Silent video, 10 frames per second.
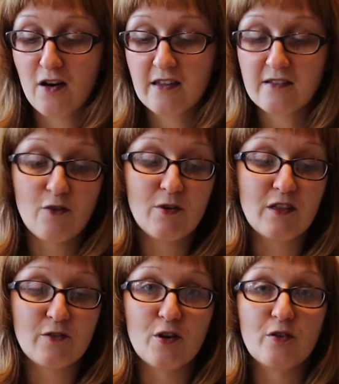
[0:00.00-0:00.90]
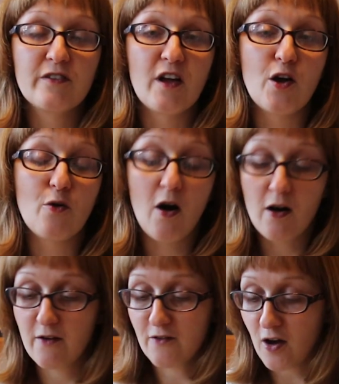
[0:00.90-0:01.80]
I start running through, so
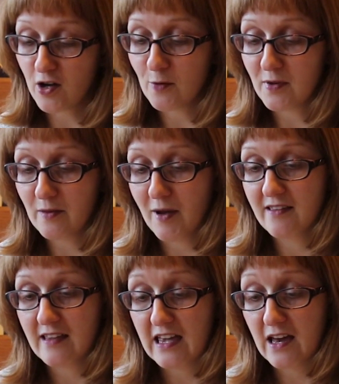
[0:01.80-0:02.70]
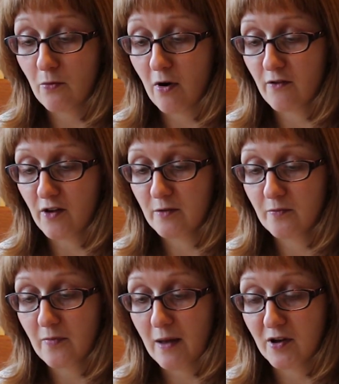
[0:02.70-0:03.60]
I've got a couple of the patterns here where I've
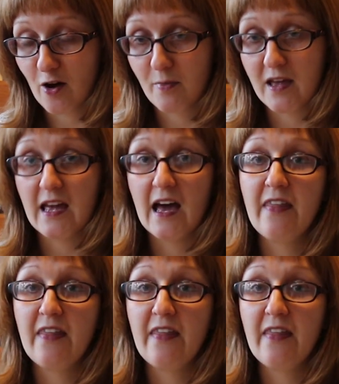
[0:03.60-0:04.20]
got paper copy,